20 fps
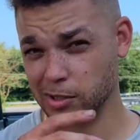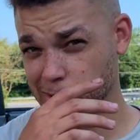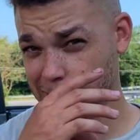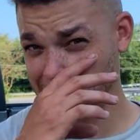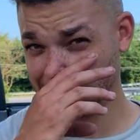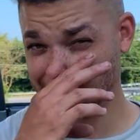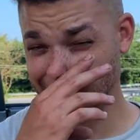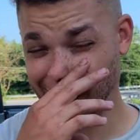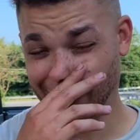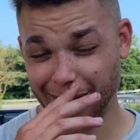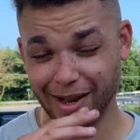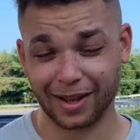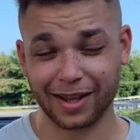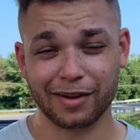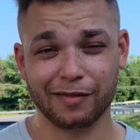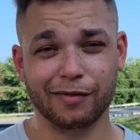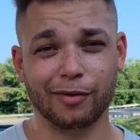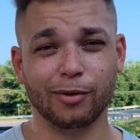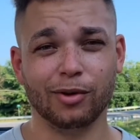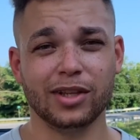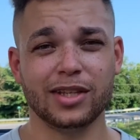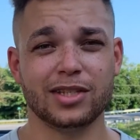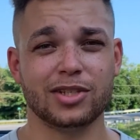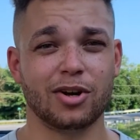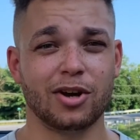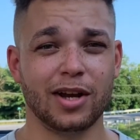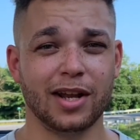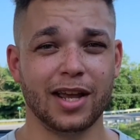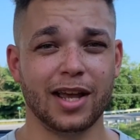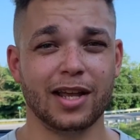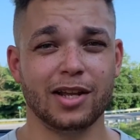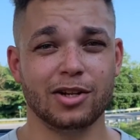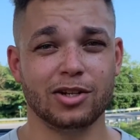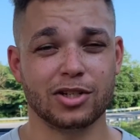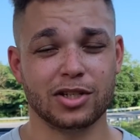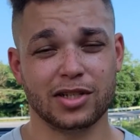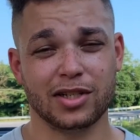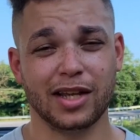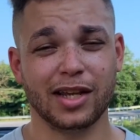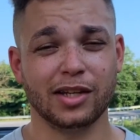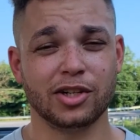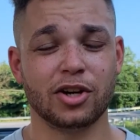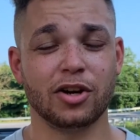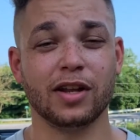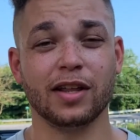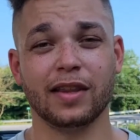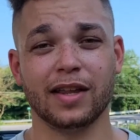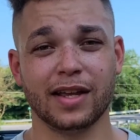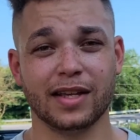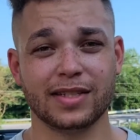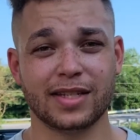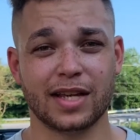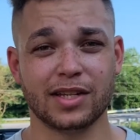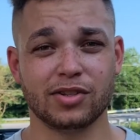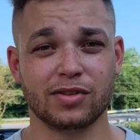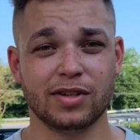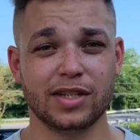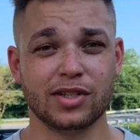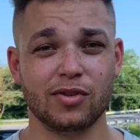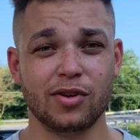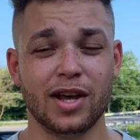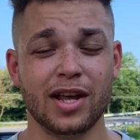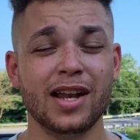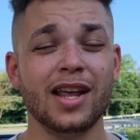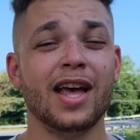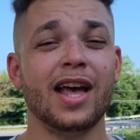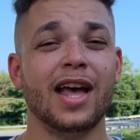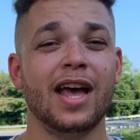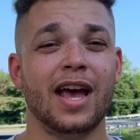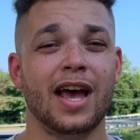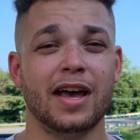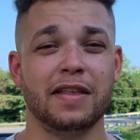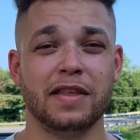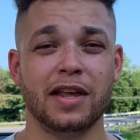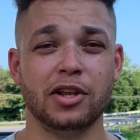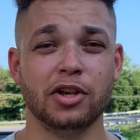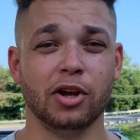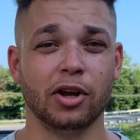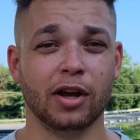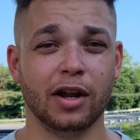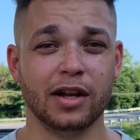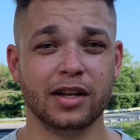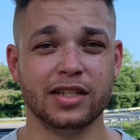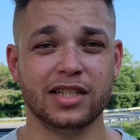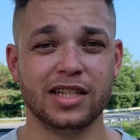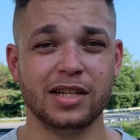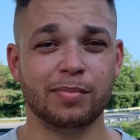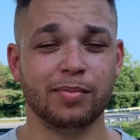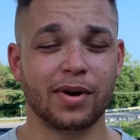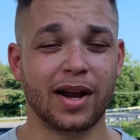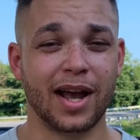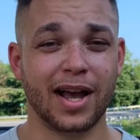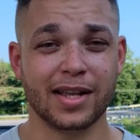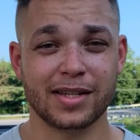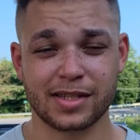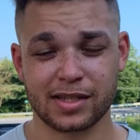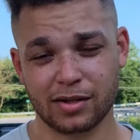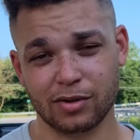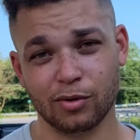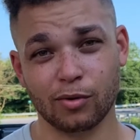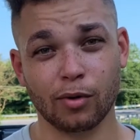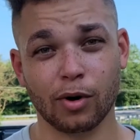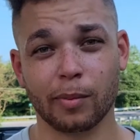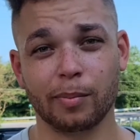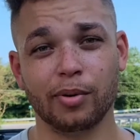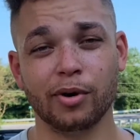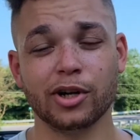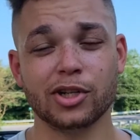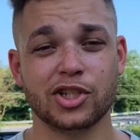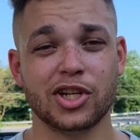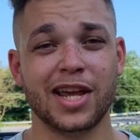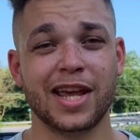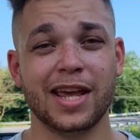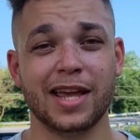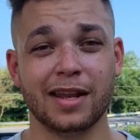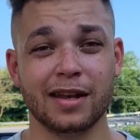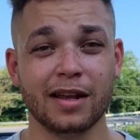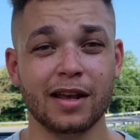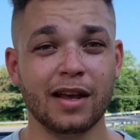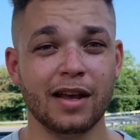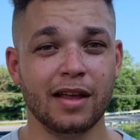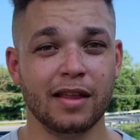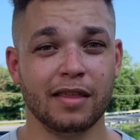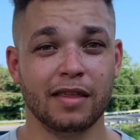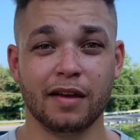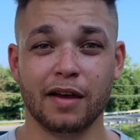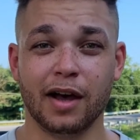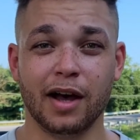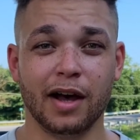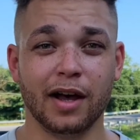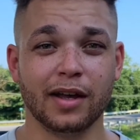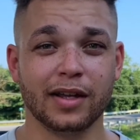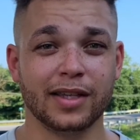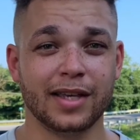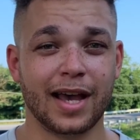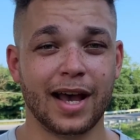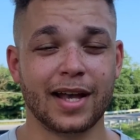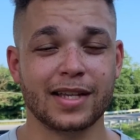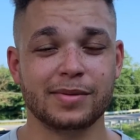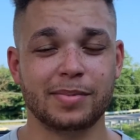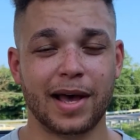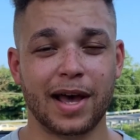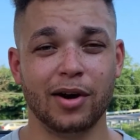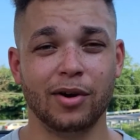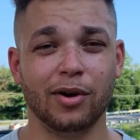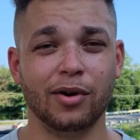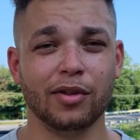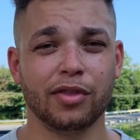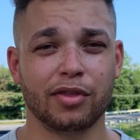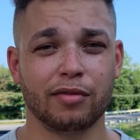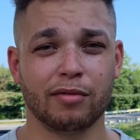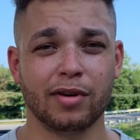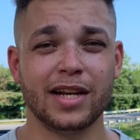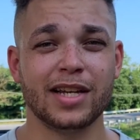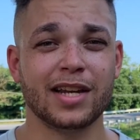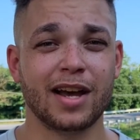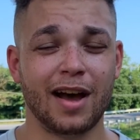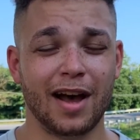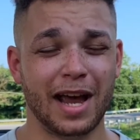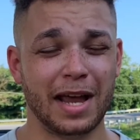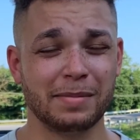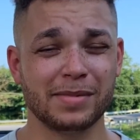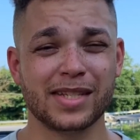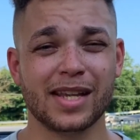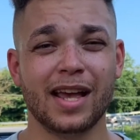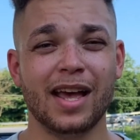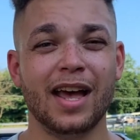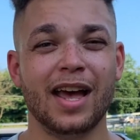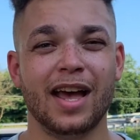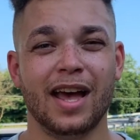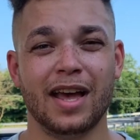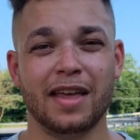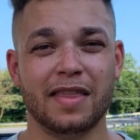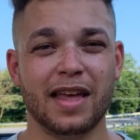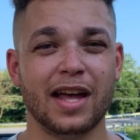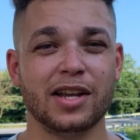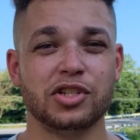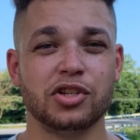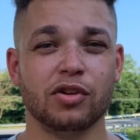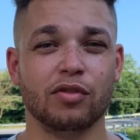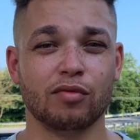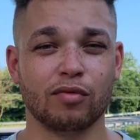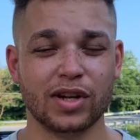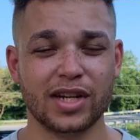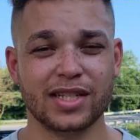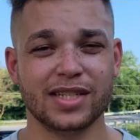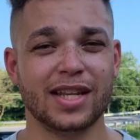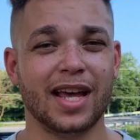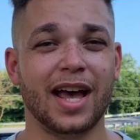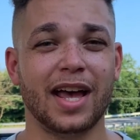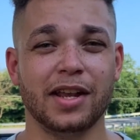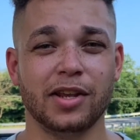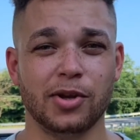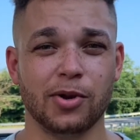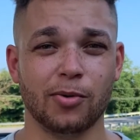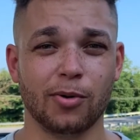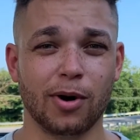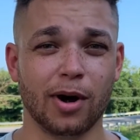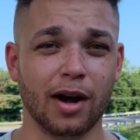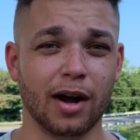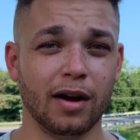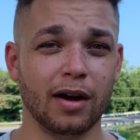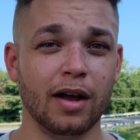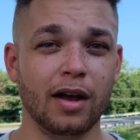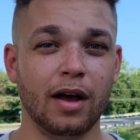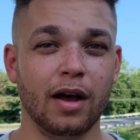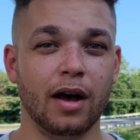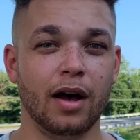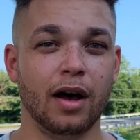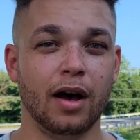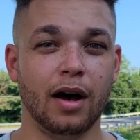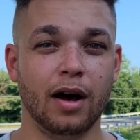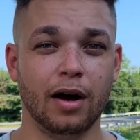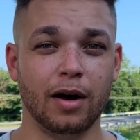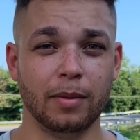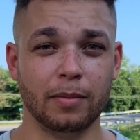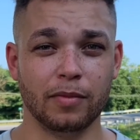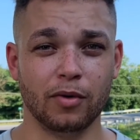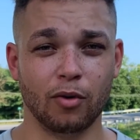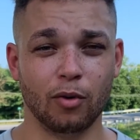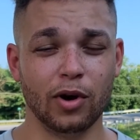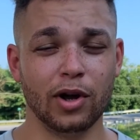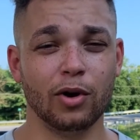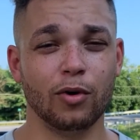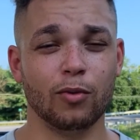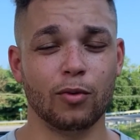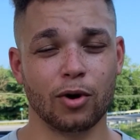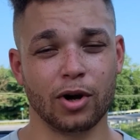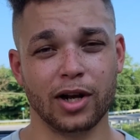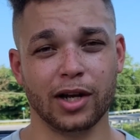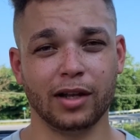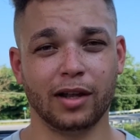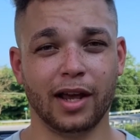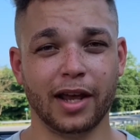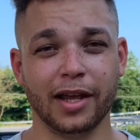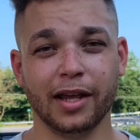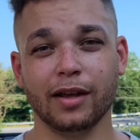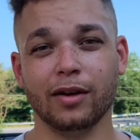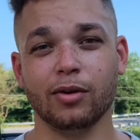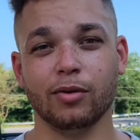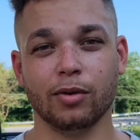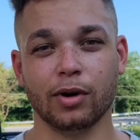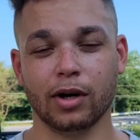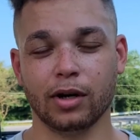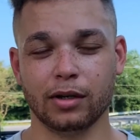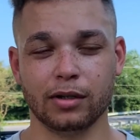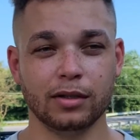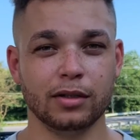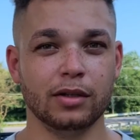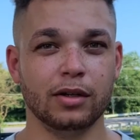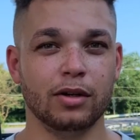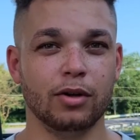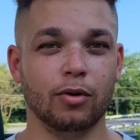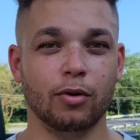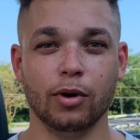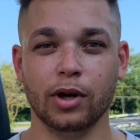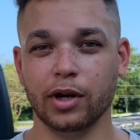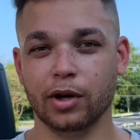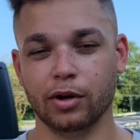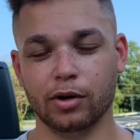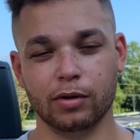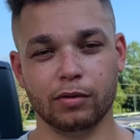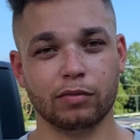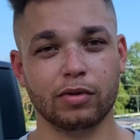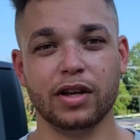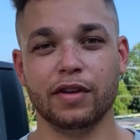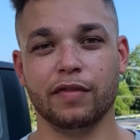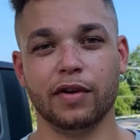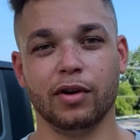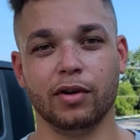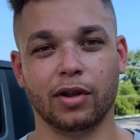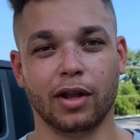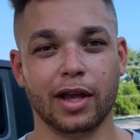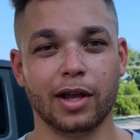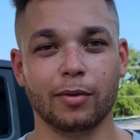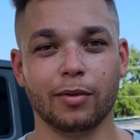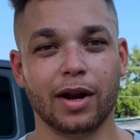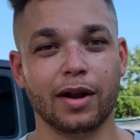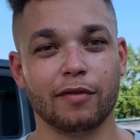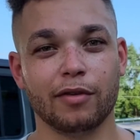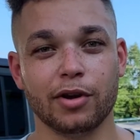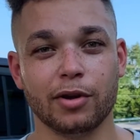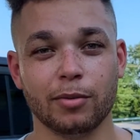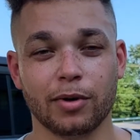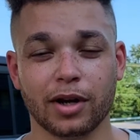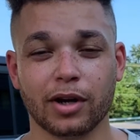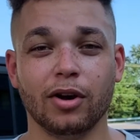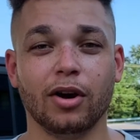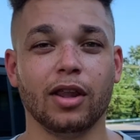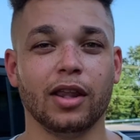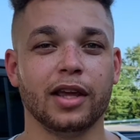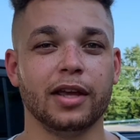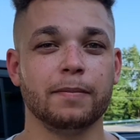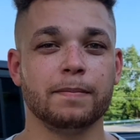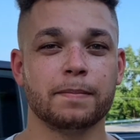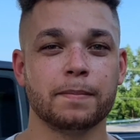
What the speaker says: So you're not like fully starting it, you're just like turning the accessories on. And then you're gonna depress or push in the gas pedal 3 times. And that should reset your oil warning light or oil refill light, whatever you wanna call it.